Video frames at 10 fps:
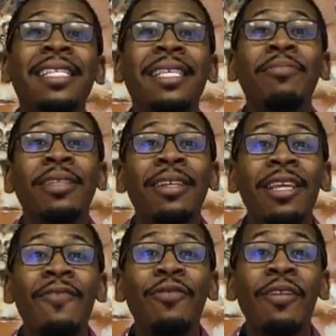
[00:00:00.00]
some
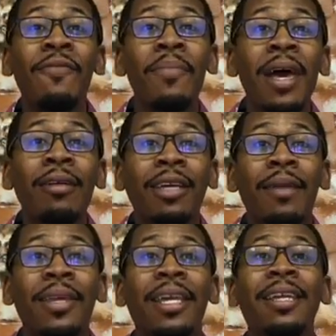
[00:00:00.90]
delivery of mail
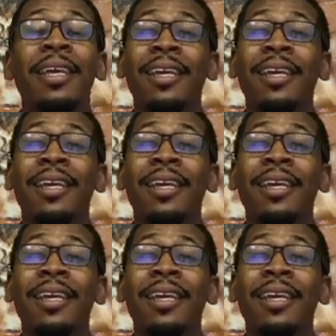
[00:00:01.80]
coming in.